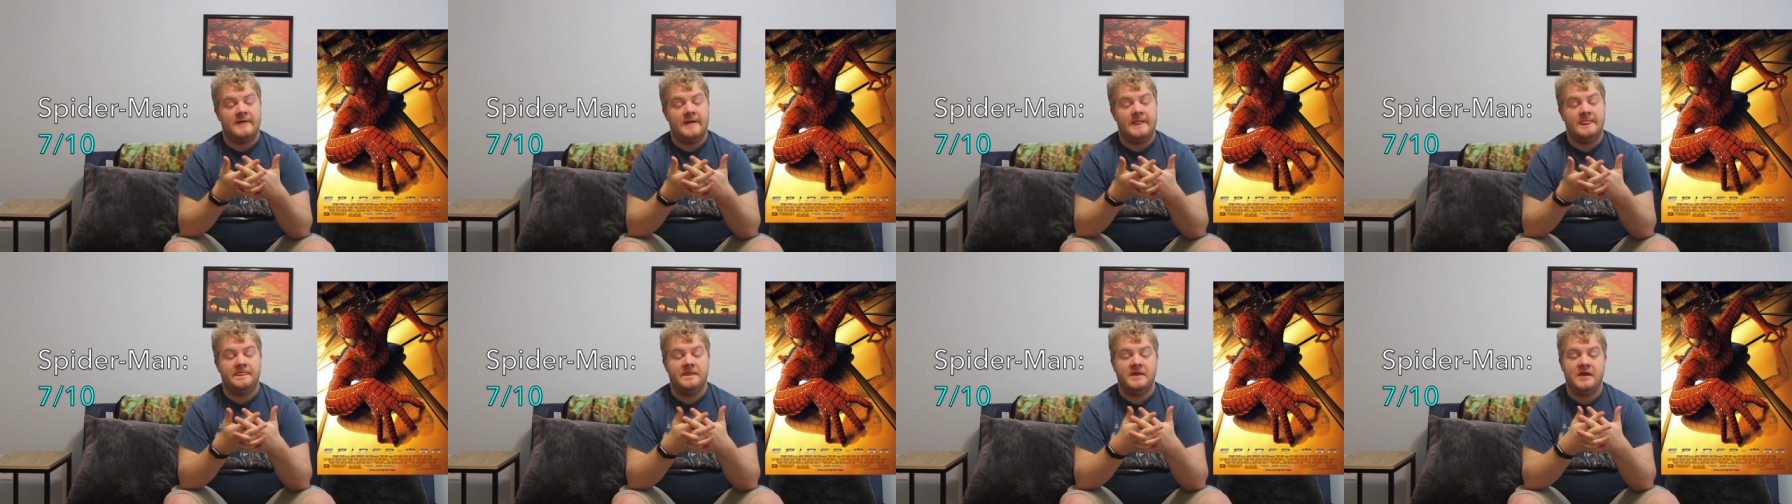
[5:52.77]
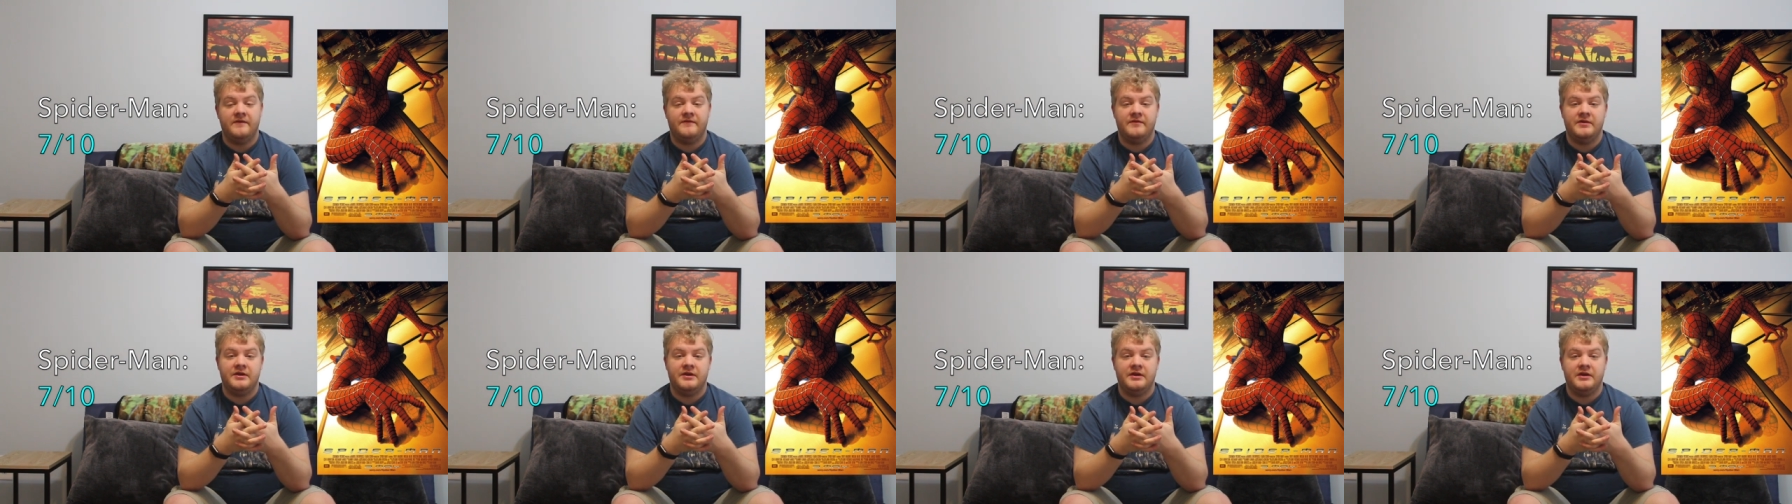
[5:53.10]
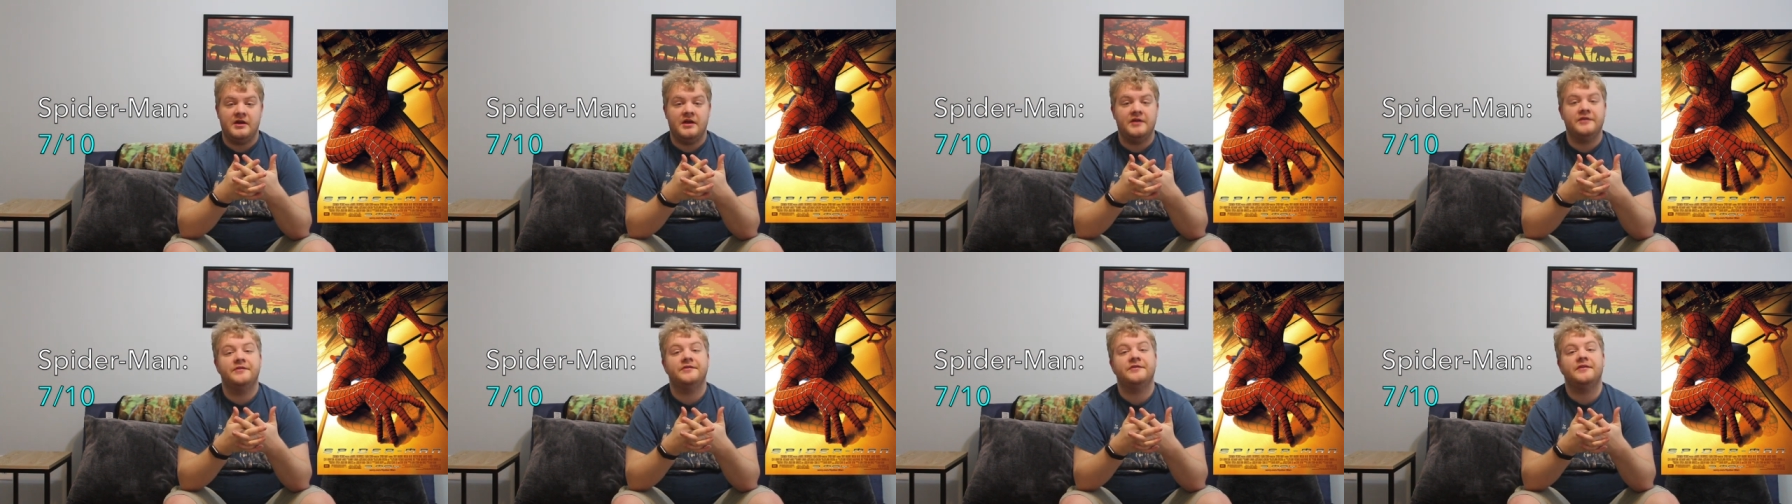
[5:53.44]
I'm giving it
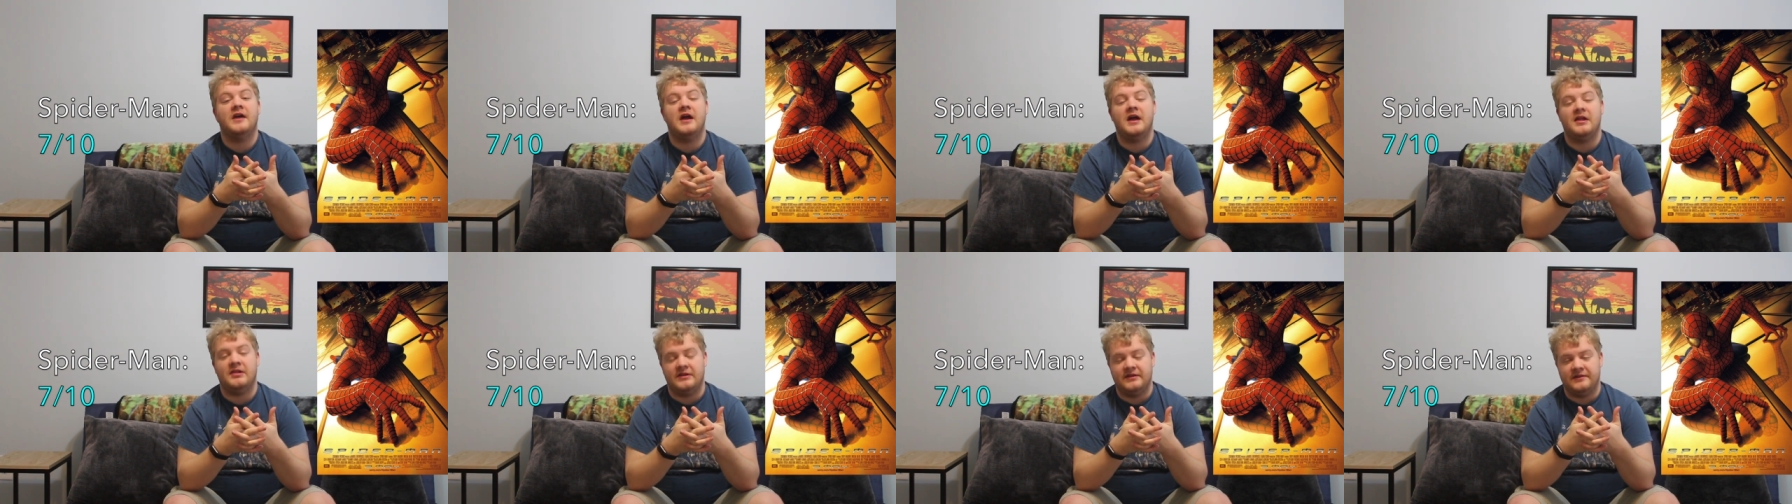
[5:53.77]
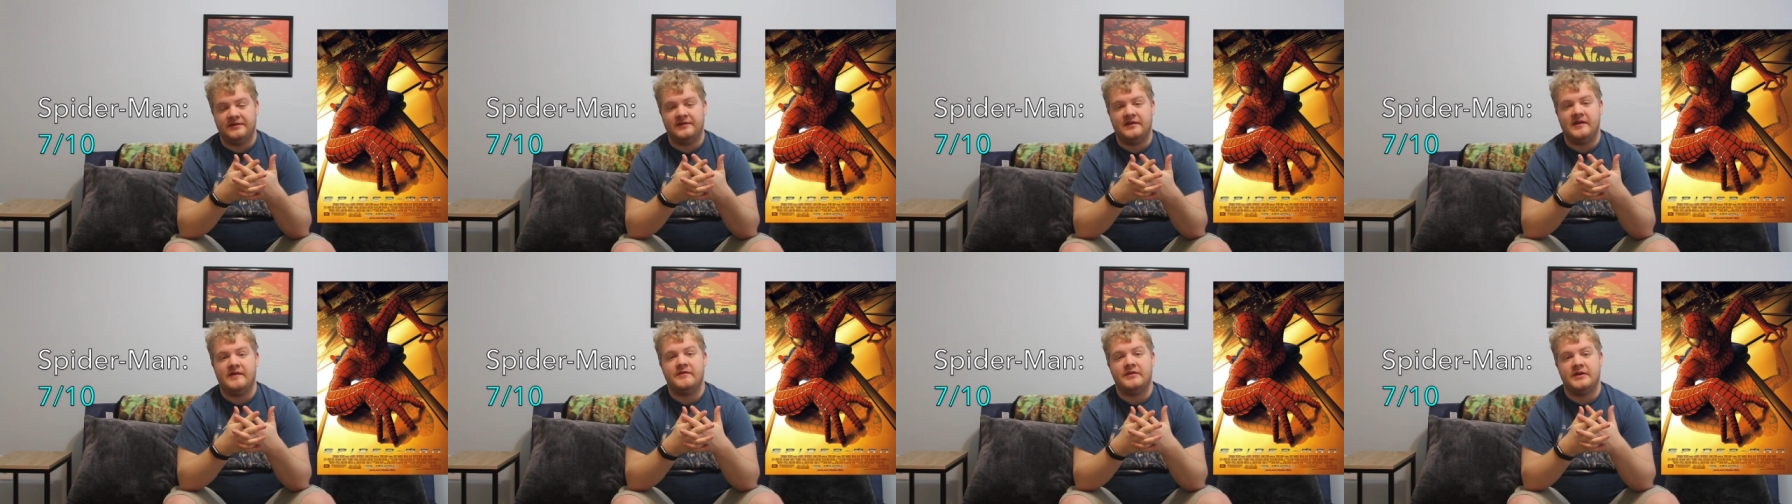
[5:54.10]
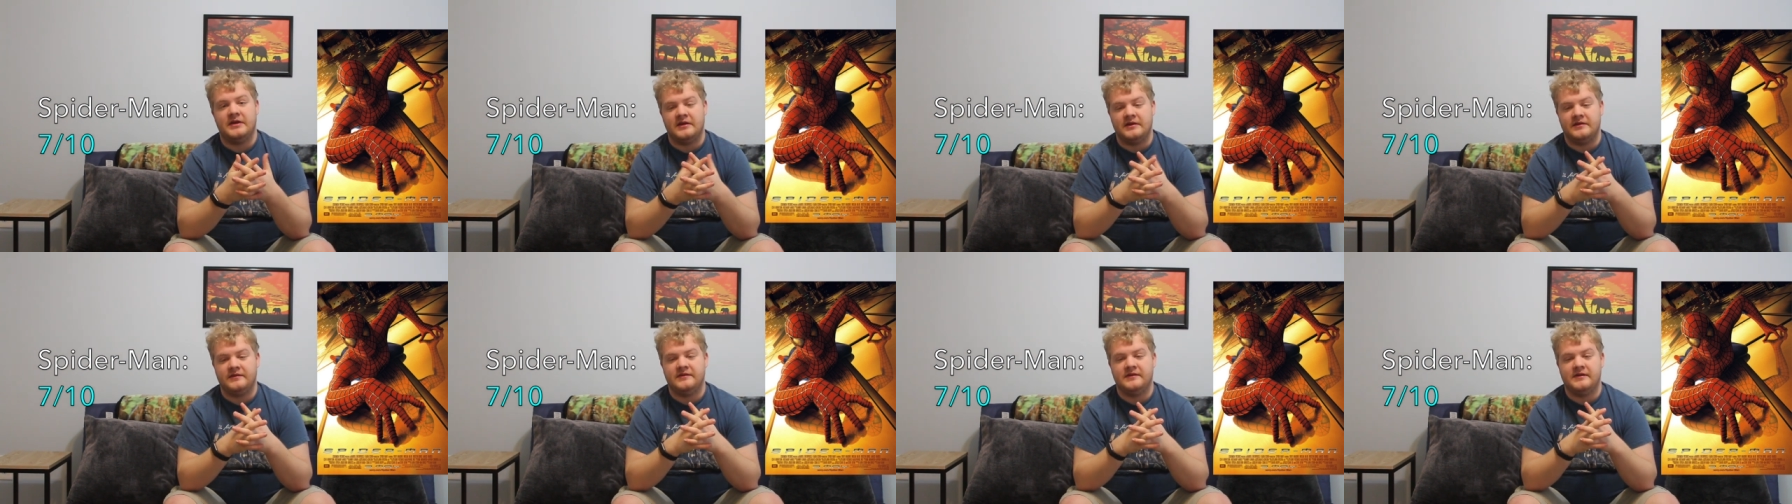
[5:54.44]
a solid 7
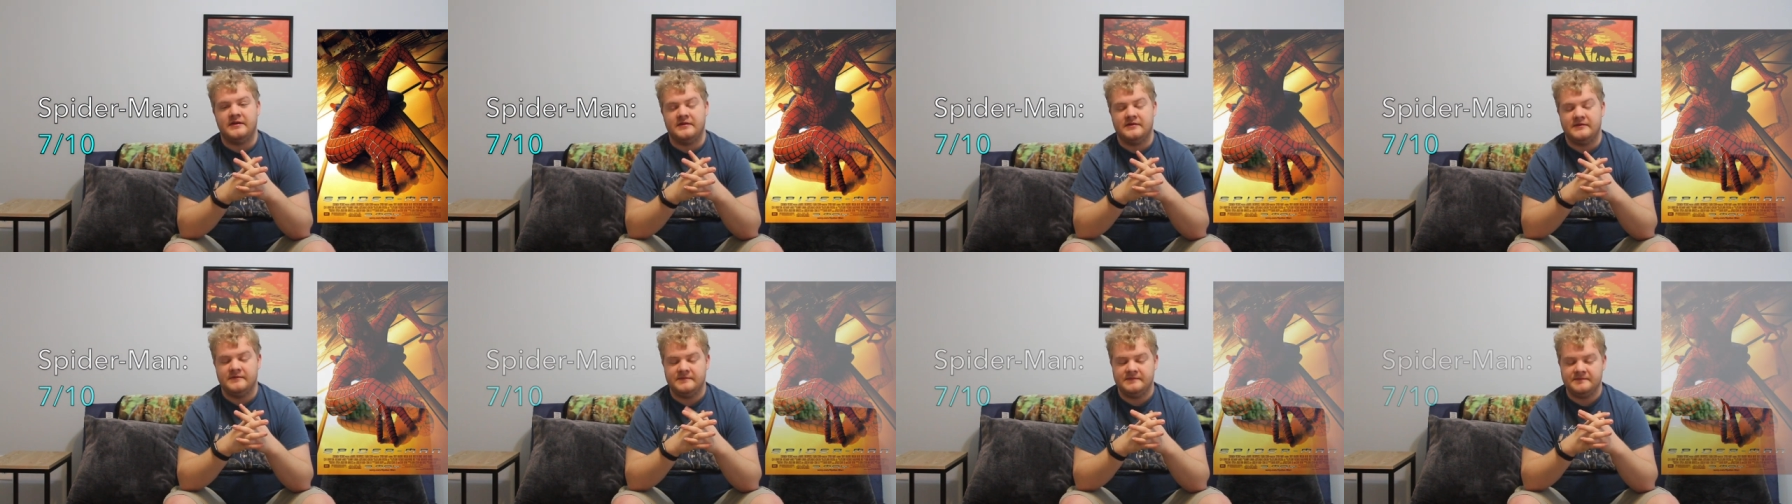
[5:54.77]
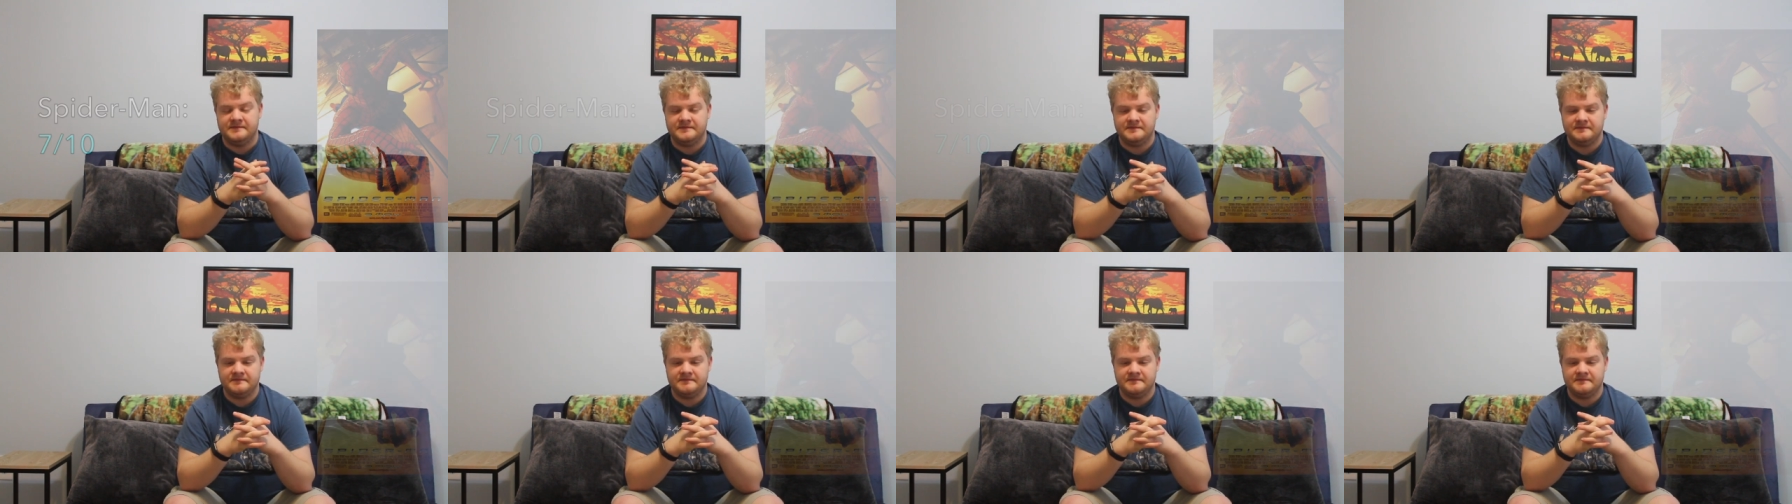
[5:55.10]
out of 10.